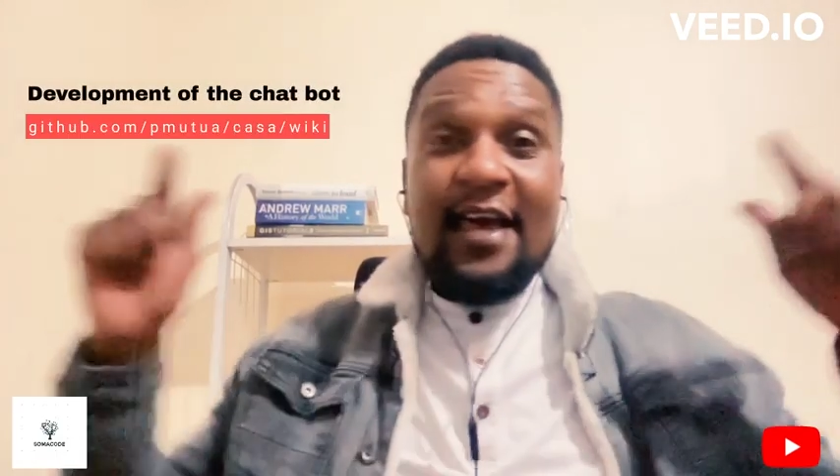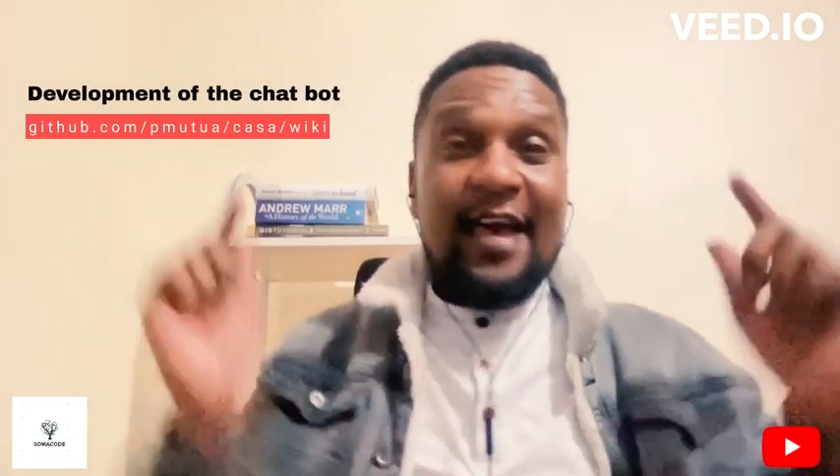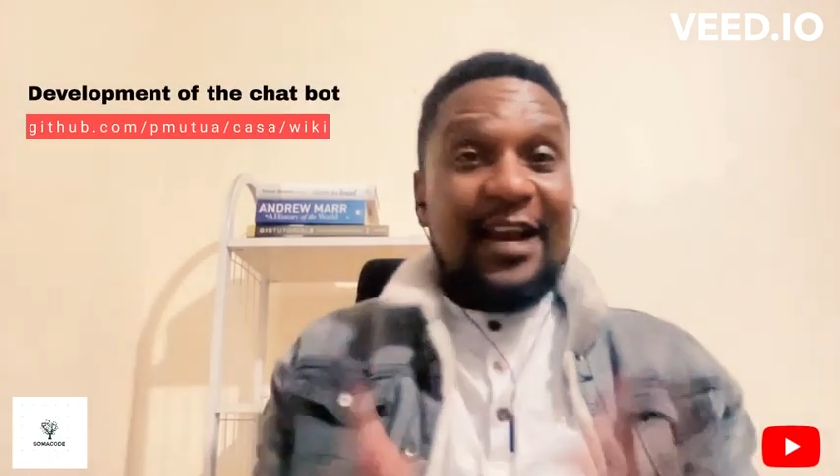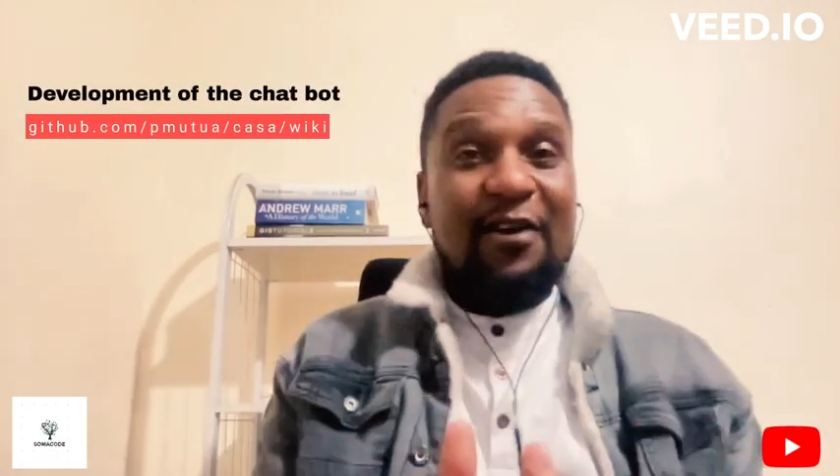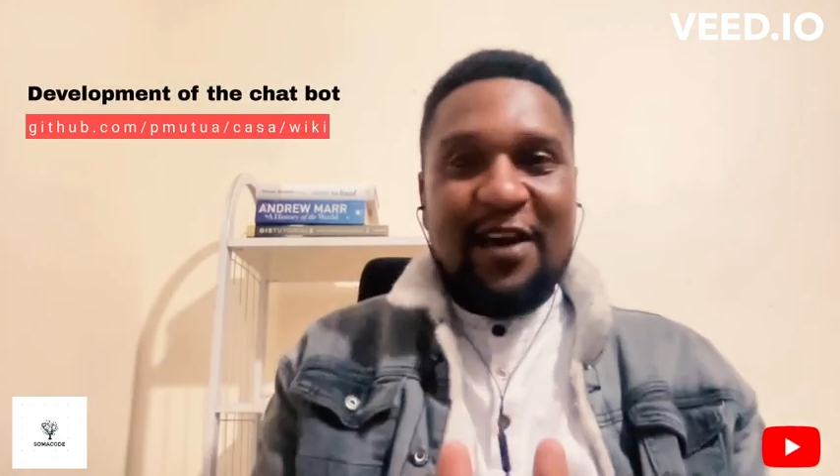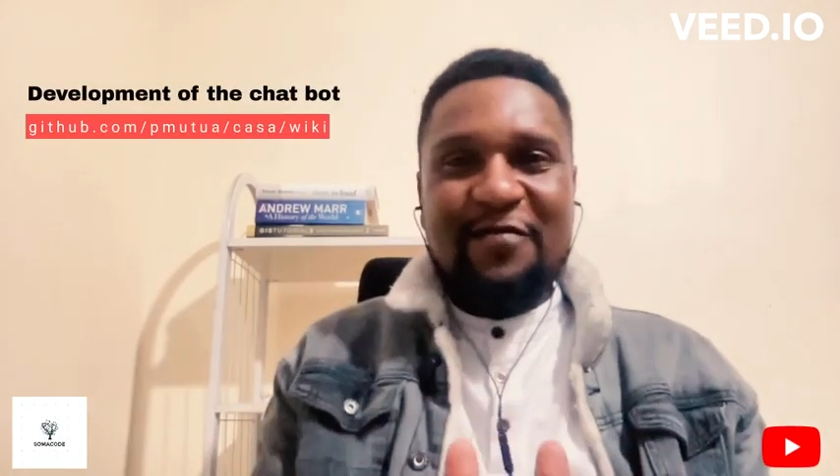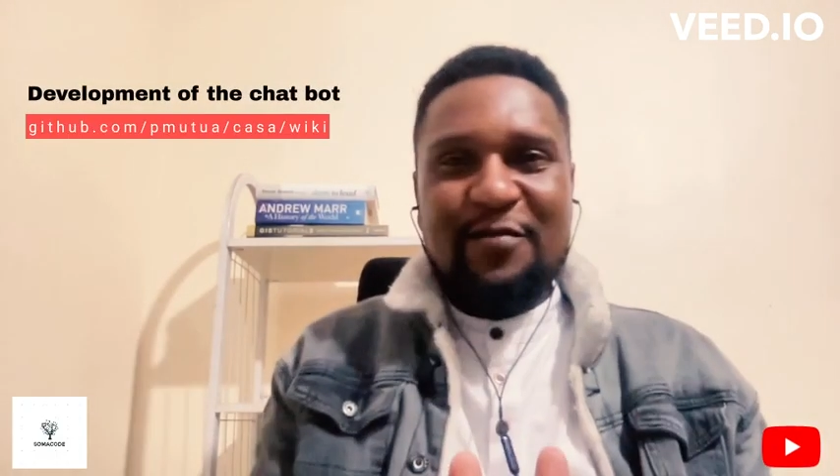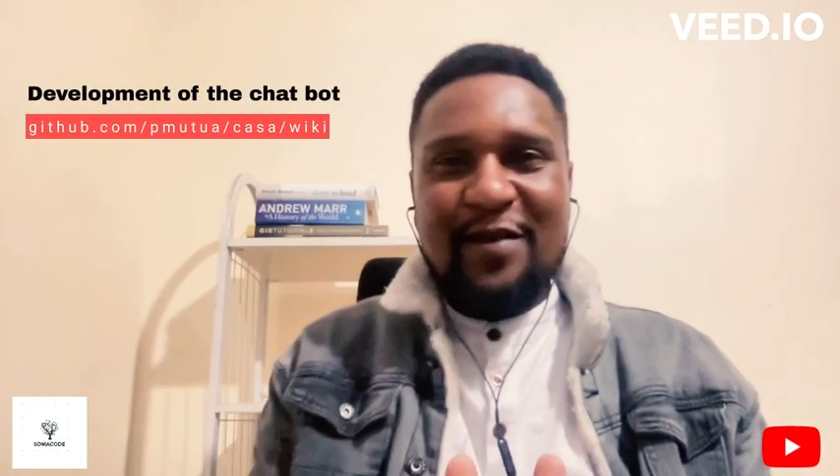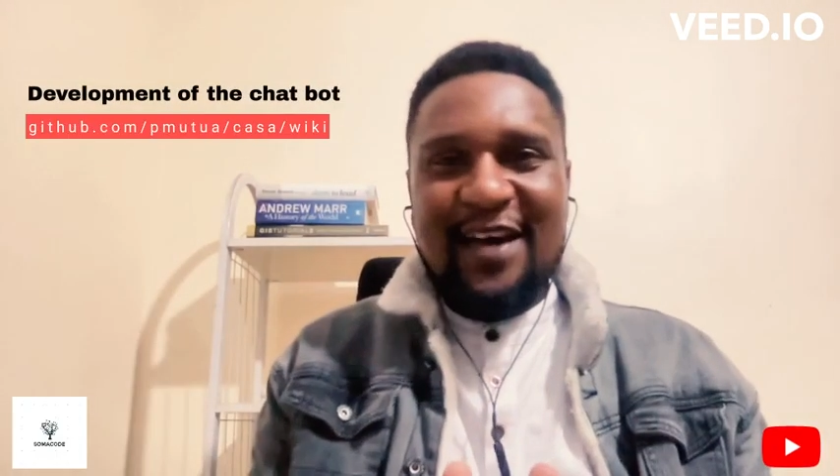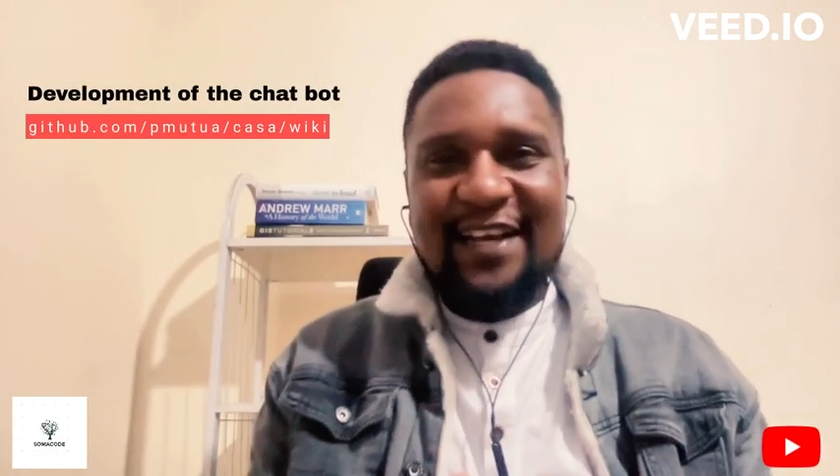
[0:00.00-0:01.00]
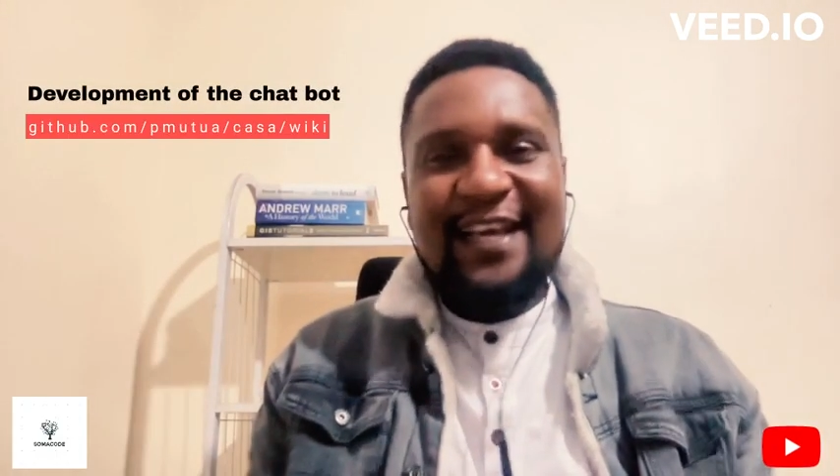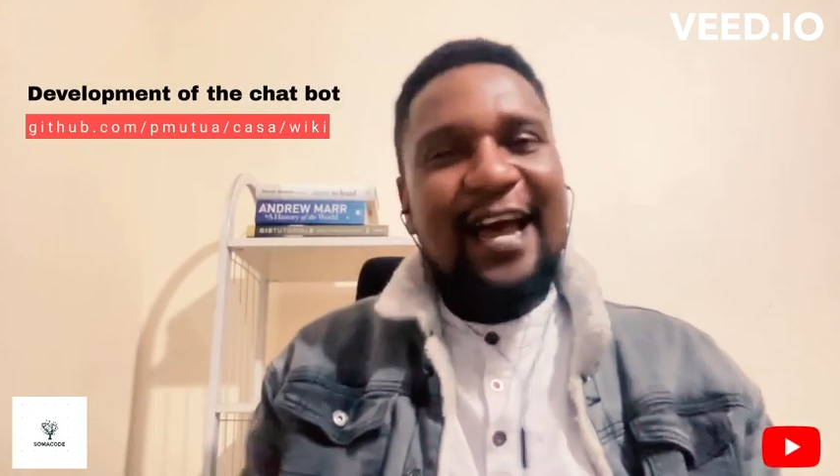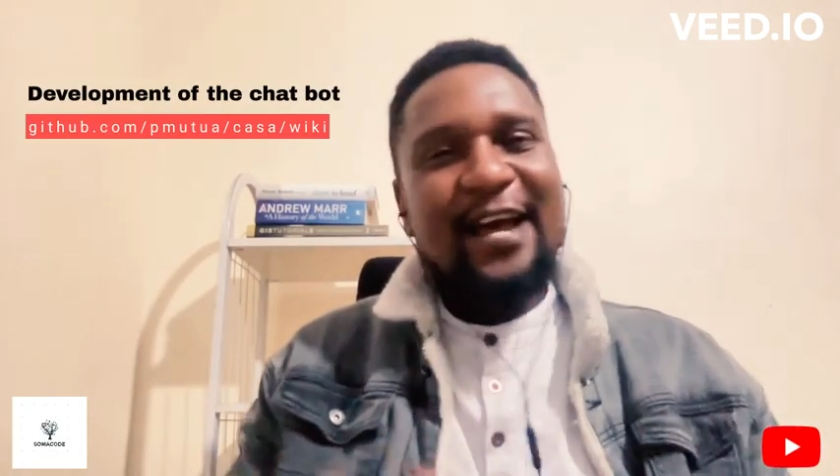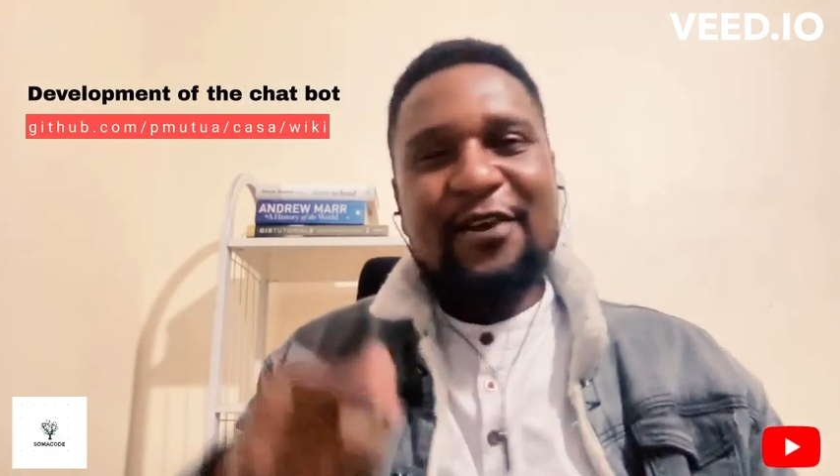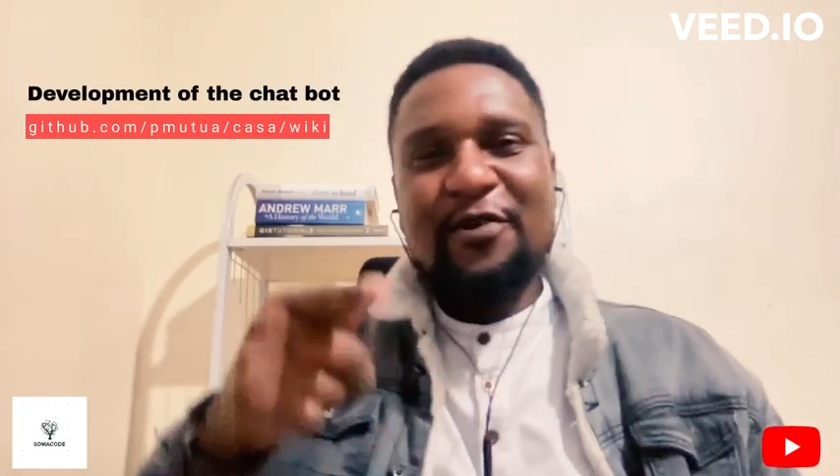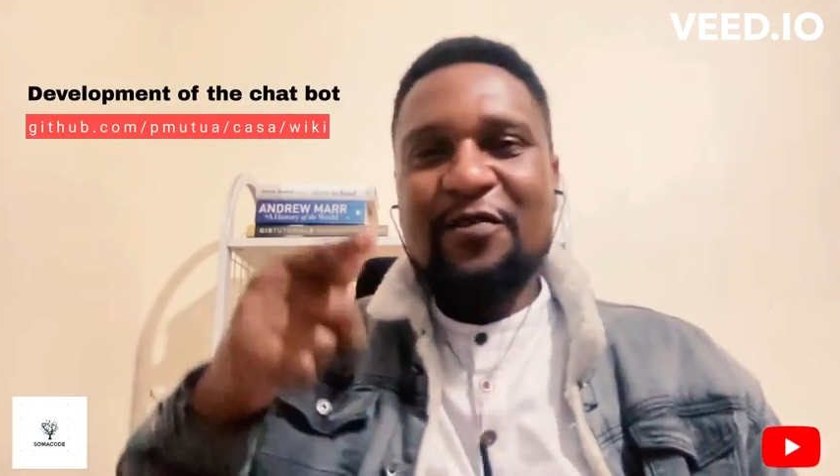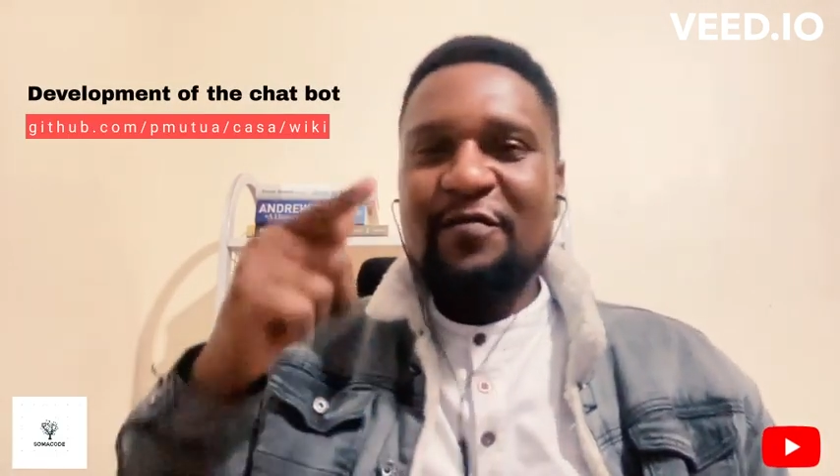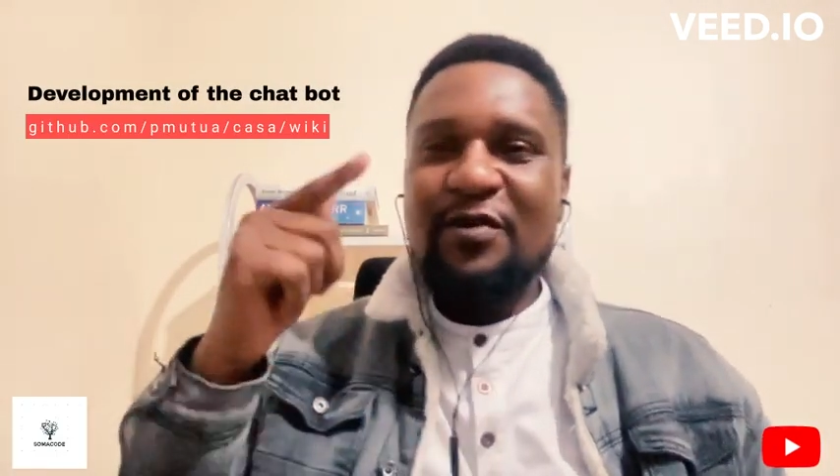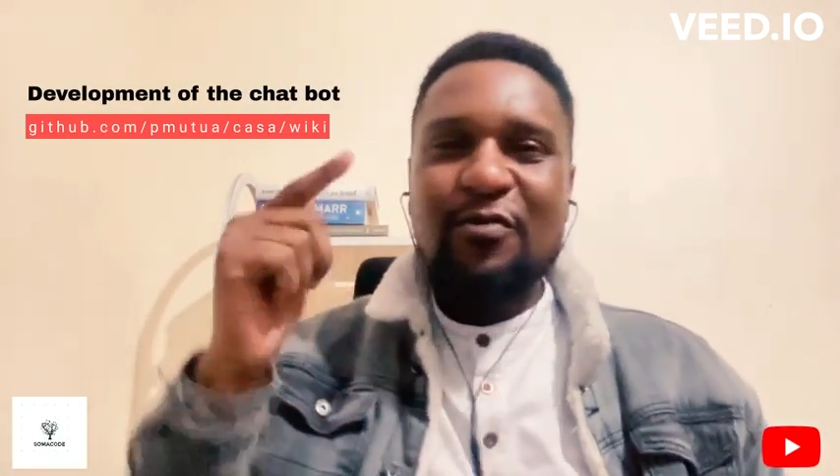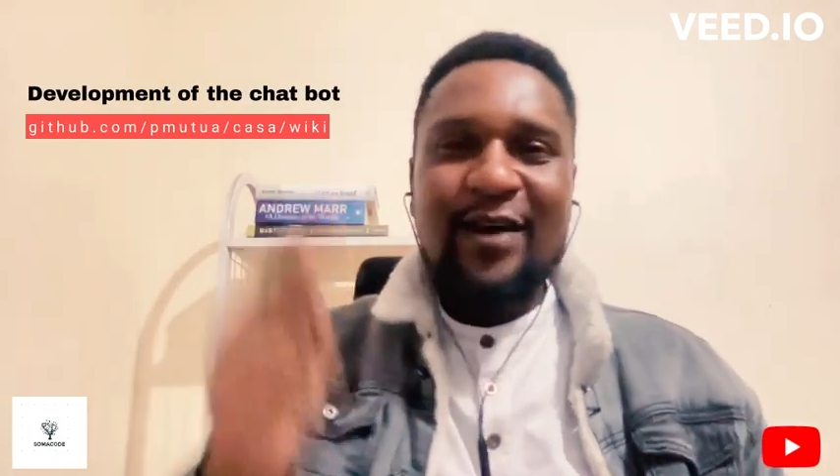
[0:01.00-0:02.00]
Hello everybody, I know you've
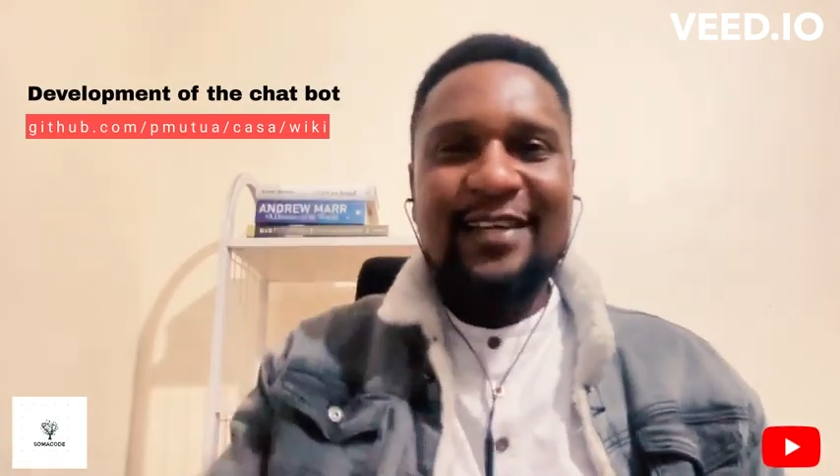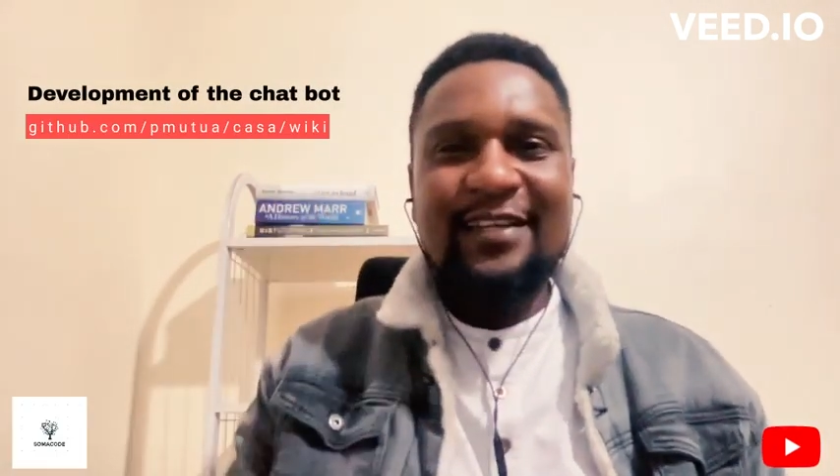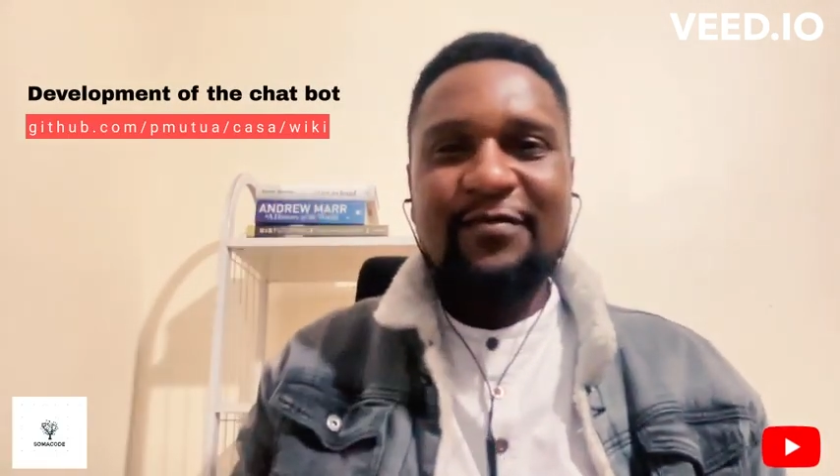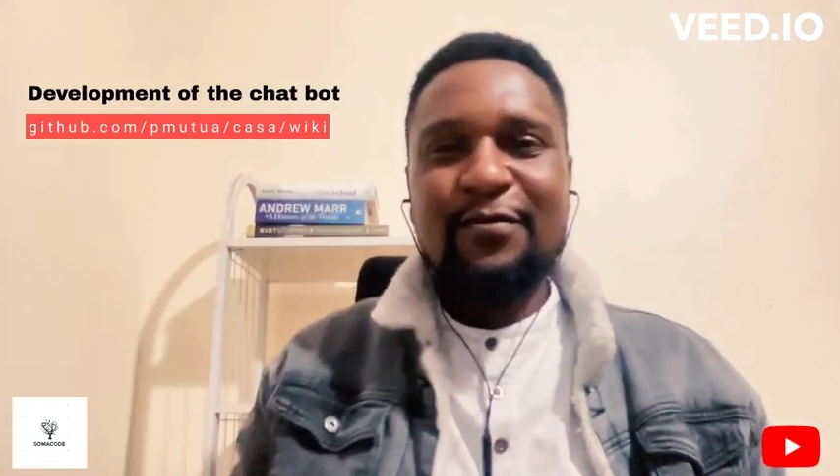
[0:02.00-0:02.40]
been waiting